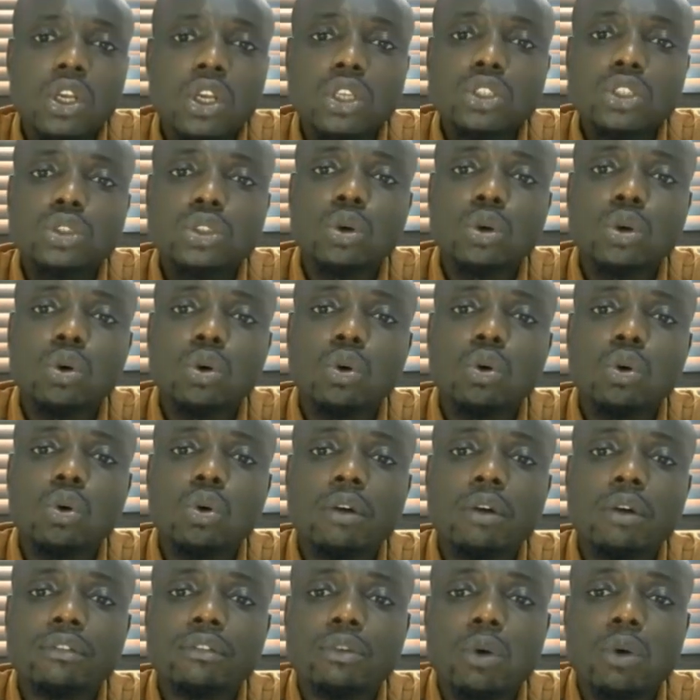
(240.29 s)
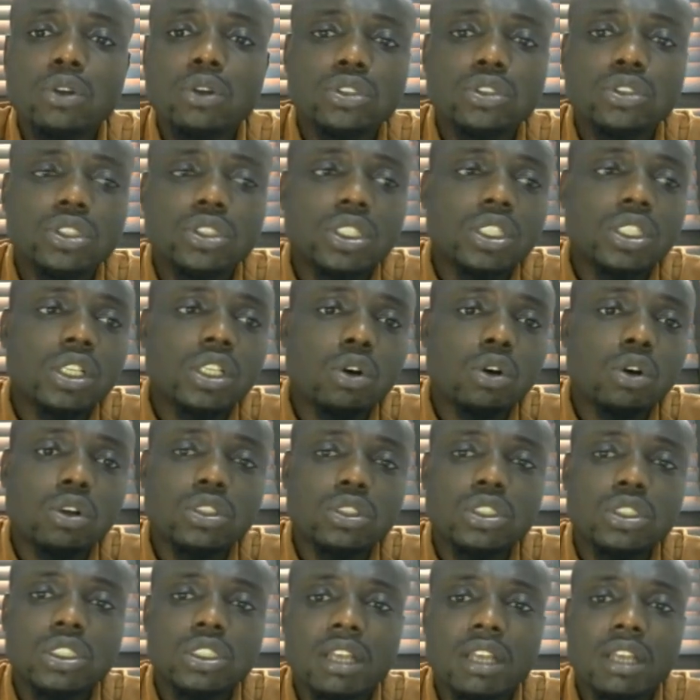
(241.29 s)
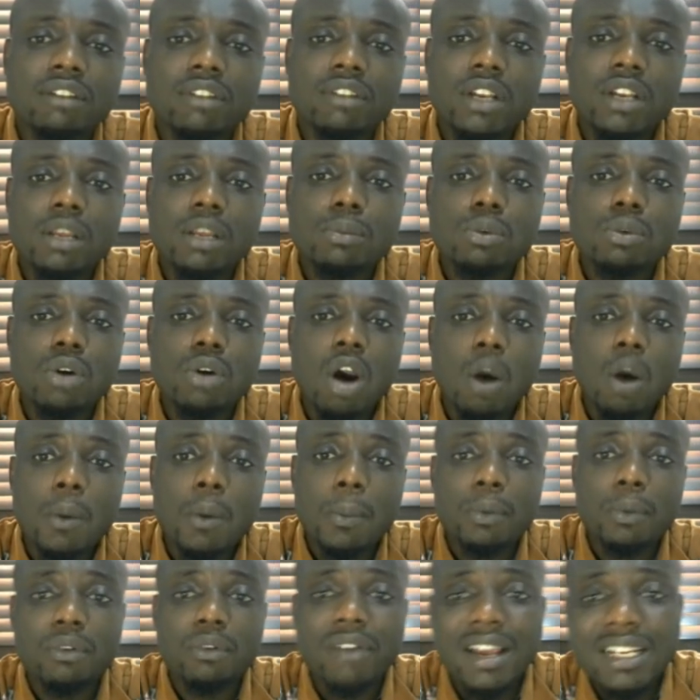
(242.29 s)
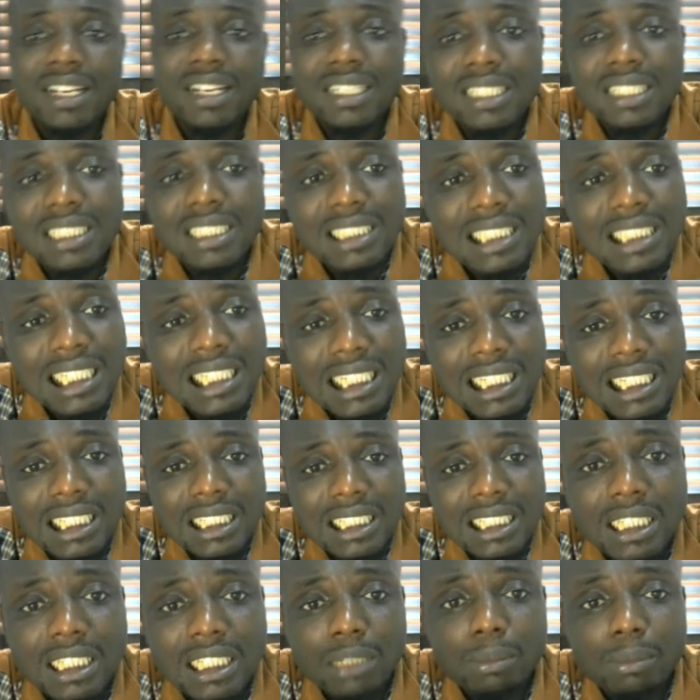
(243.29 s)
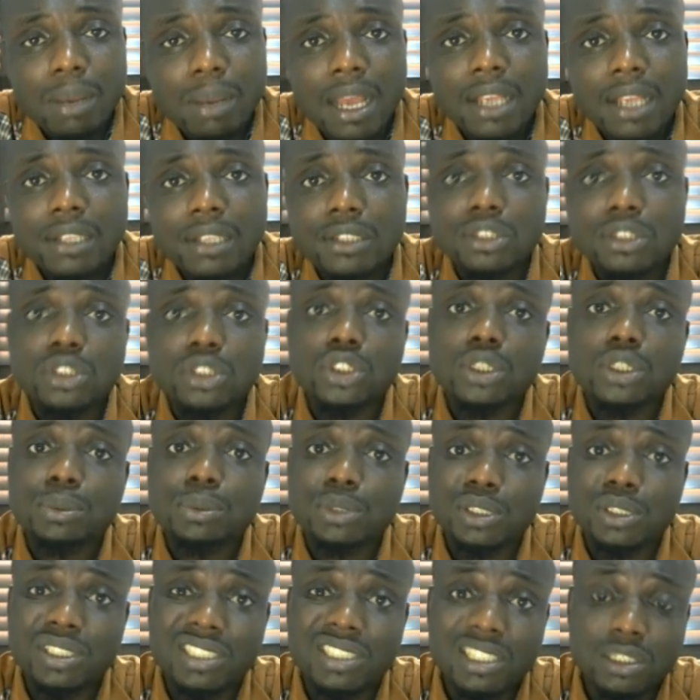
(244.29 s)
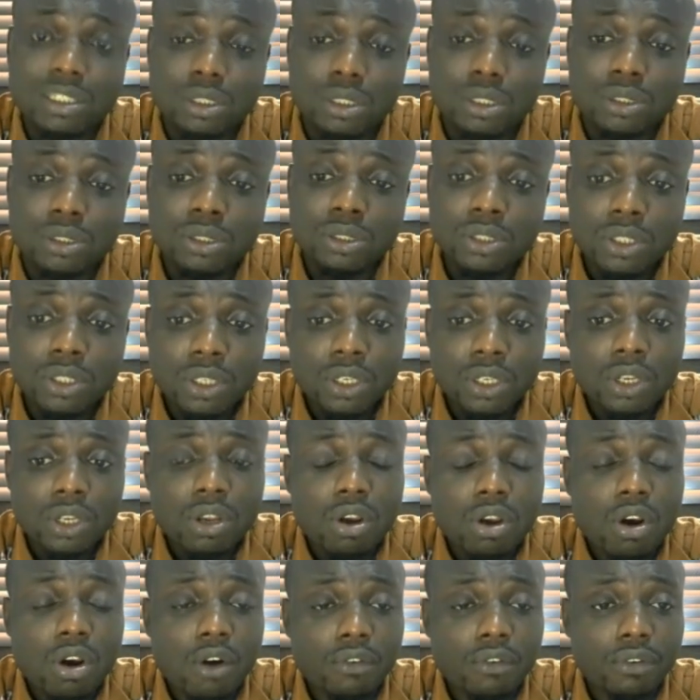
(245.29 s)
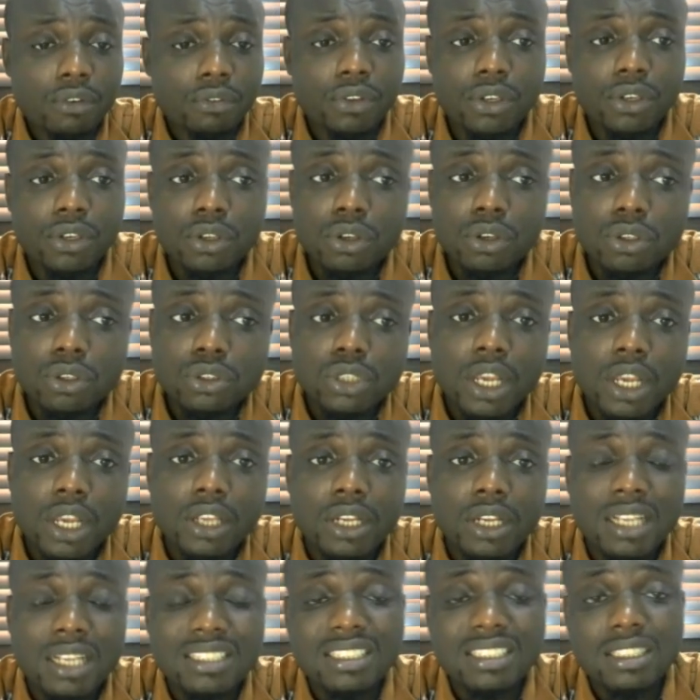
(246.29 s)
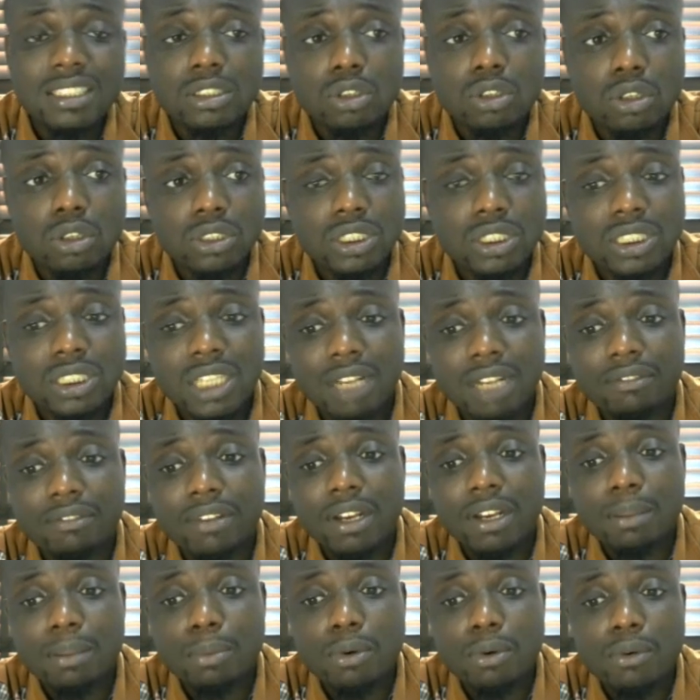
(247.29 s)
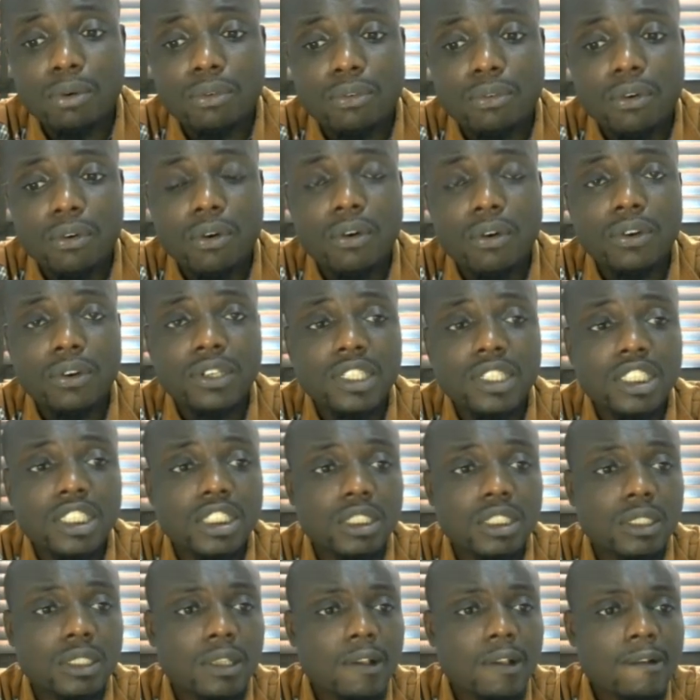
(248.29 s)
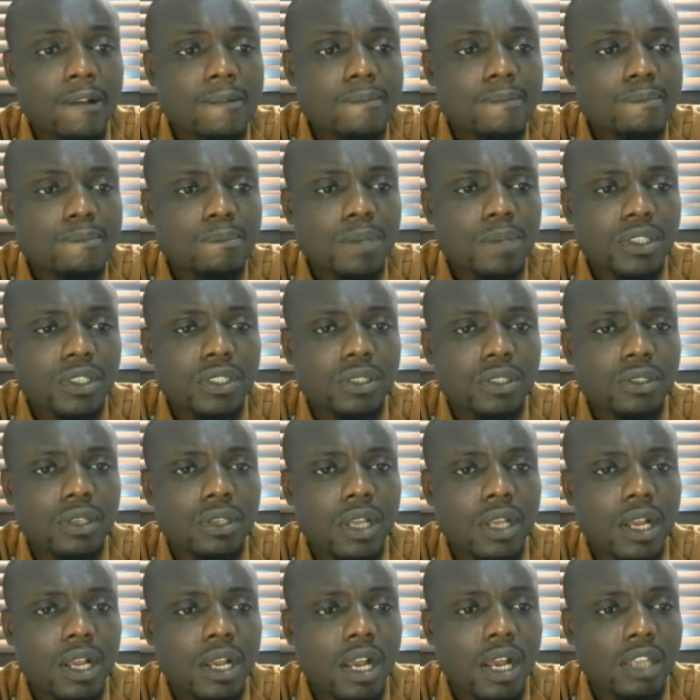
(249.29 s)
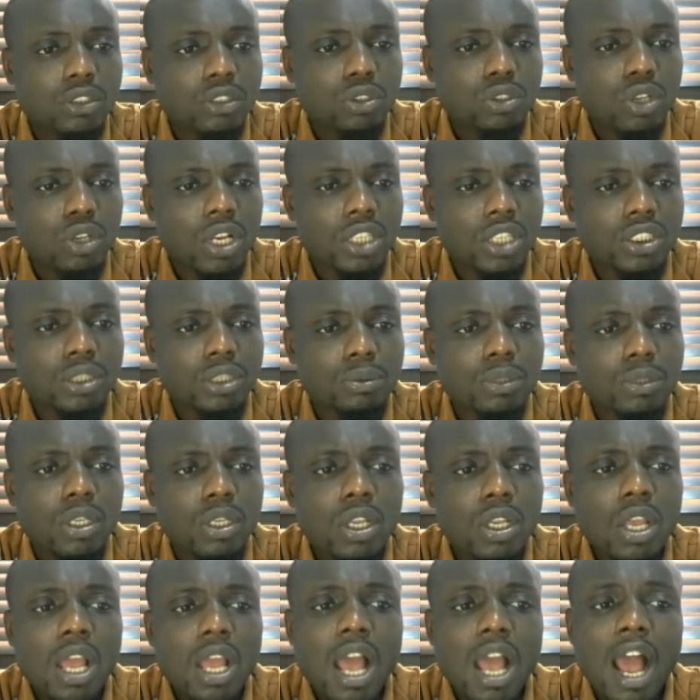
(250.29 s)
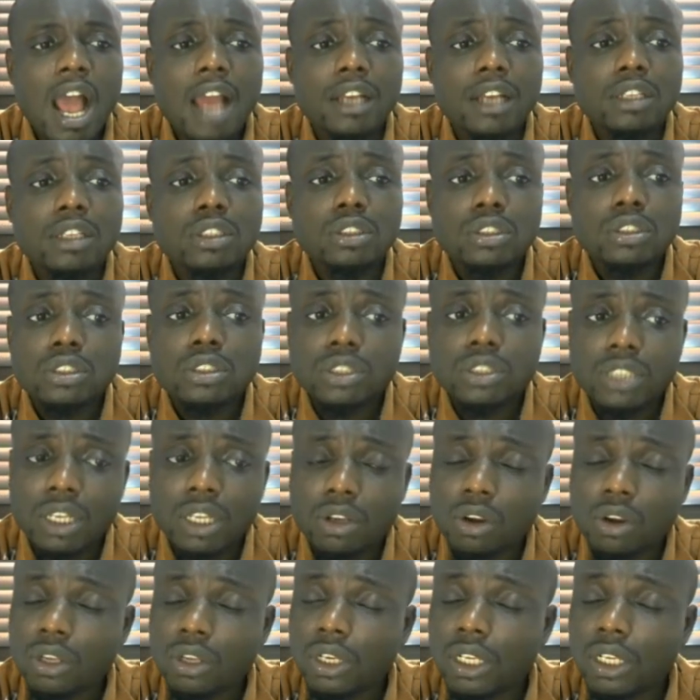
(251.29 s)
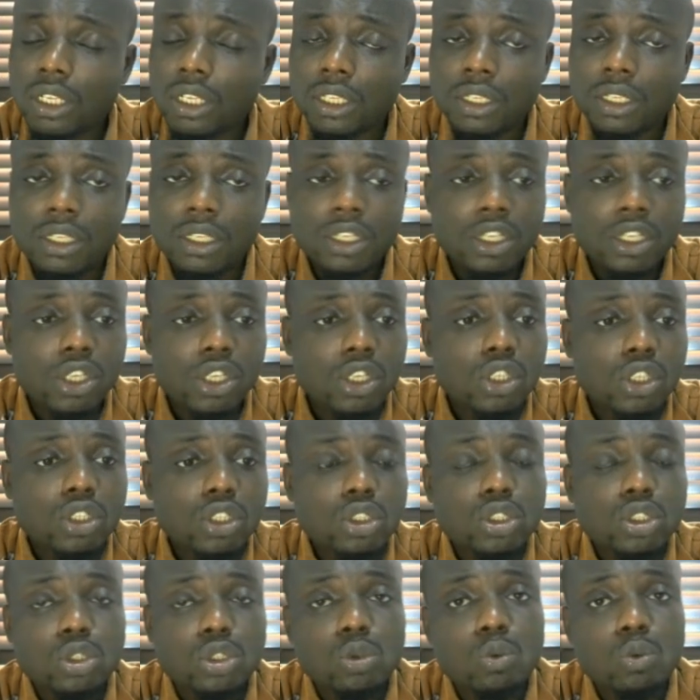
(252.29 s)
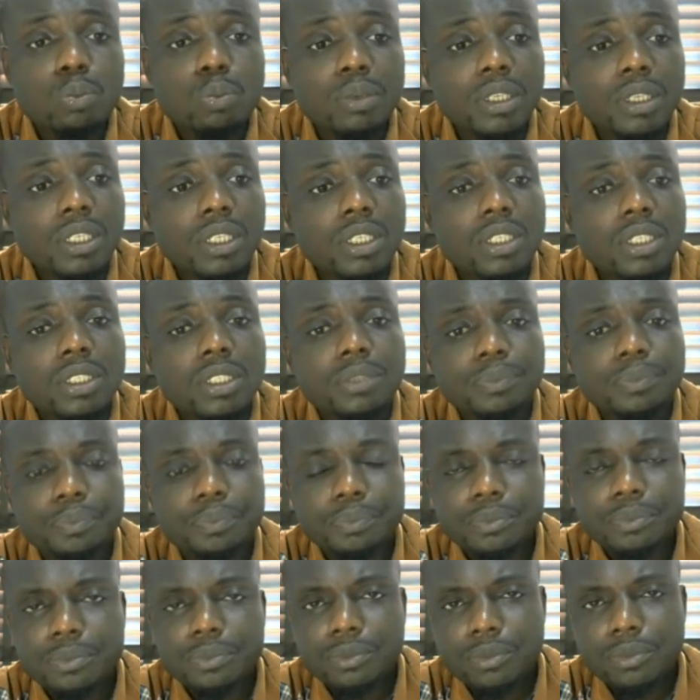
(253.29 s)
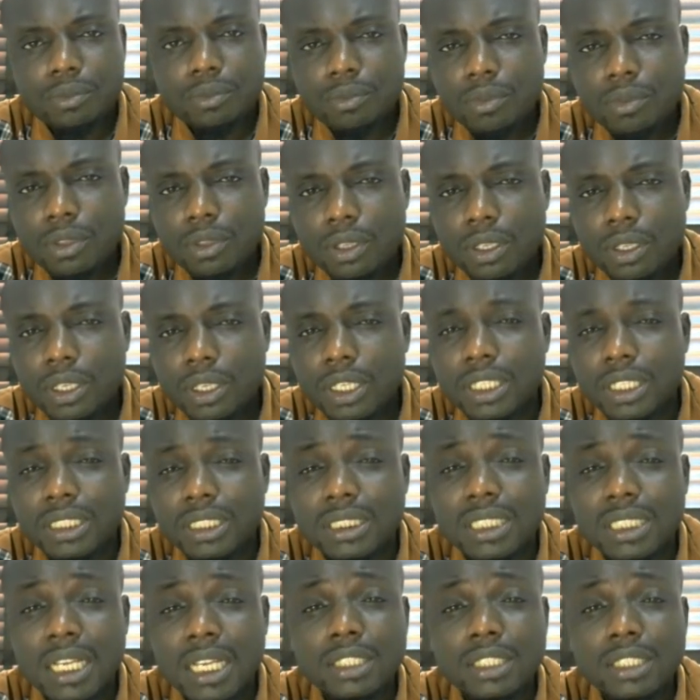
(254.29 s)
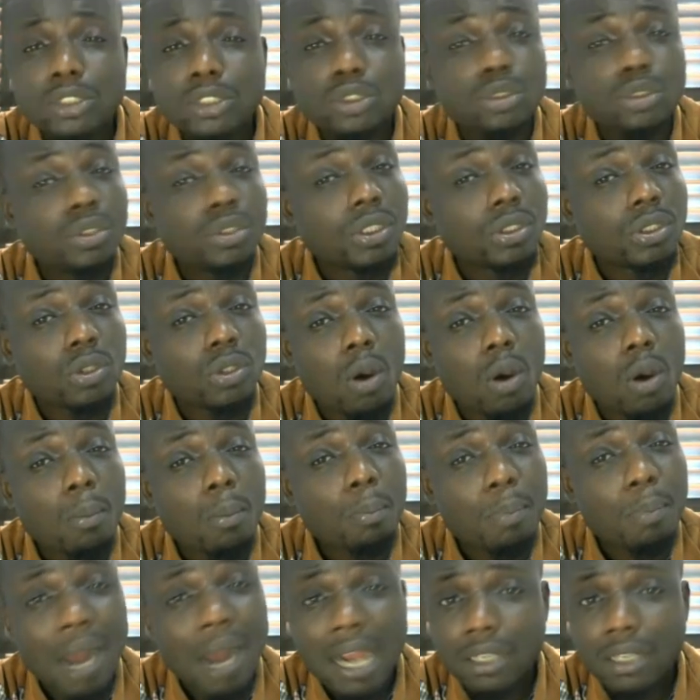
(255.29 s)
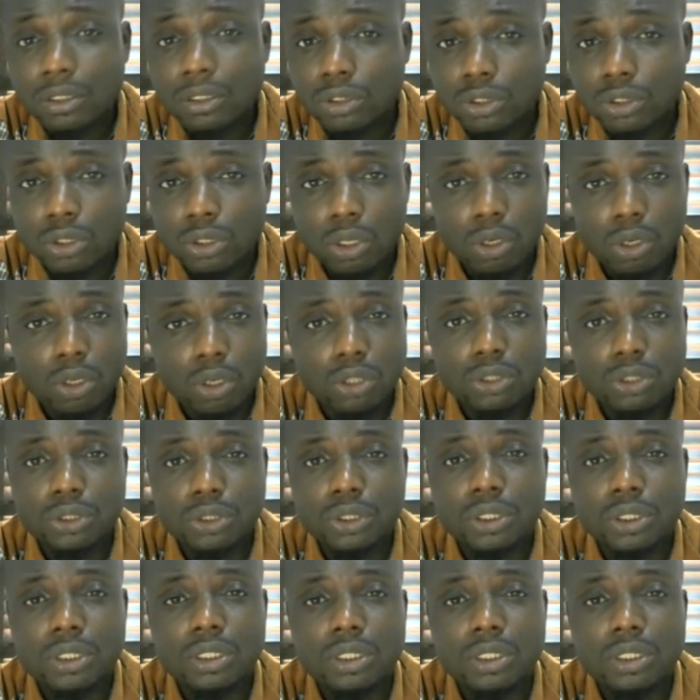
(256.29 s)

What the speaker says: So if you want to see the courses available, I'll be providing this link my description section of the video, so you can see the courses available for this particular scholarship. And secondly, you'll be intending to return back to your country